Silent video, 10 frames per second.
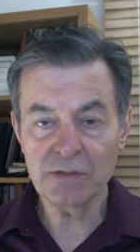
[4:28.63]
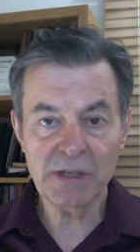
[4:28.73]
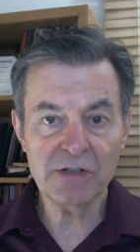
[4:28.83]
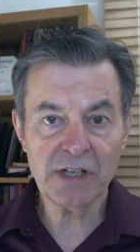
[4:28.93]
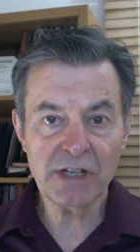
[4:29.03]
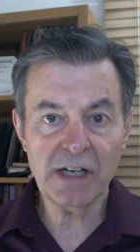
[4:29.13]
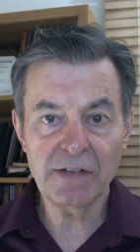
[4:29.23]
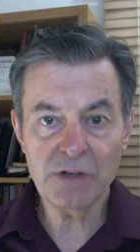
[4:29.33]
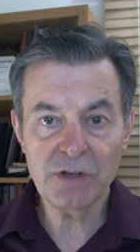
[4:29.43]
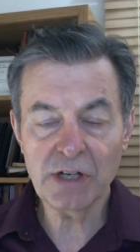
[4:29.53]
Because again,
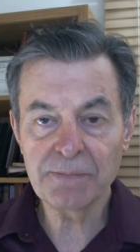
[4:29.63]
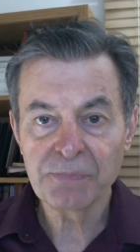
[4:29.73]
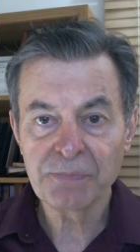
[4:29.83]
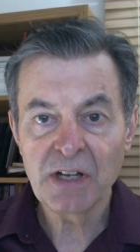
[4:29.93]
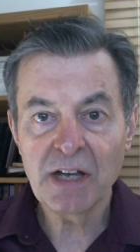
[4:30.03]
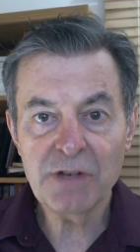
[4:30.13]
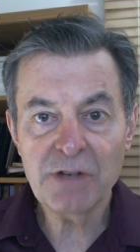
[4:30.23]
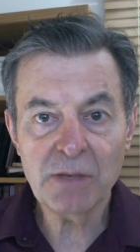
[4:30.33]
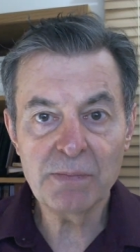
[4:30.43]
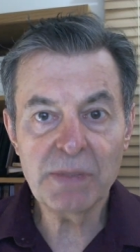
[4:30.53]
if you
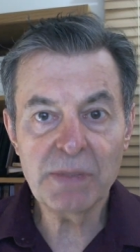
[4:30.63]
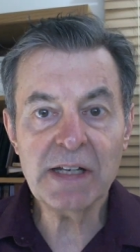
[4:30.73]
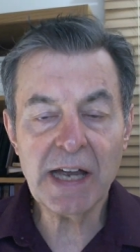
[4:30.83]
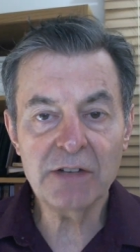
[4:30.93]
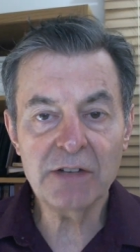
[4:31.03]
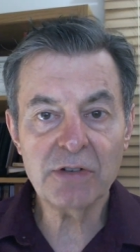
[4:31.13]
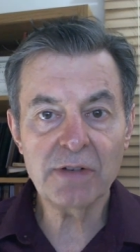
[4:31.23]
can beat cancer,